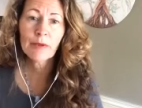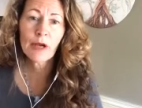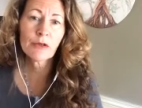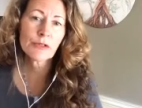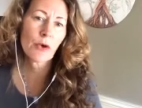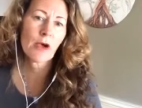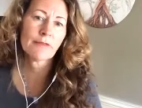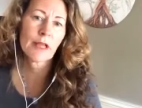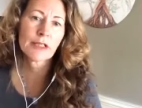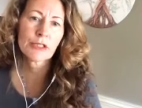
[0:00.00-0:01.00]
But also
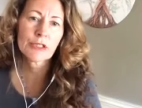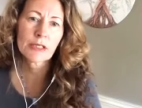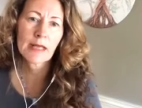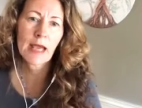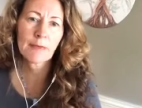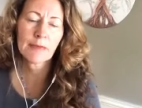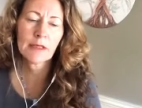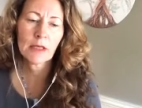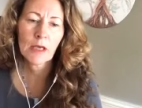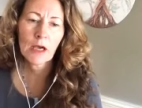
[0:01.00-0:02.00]
hot flashes can
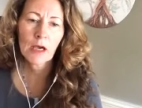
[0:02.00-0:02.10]
happen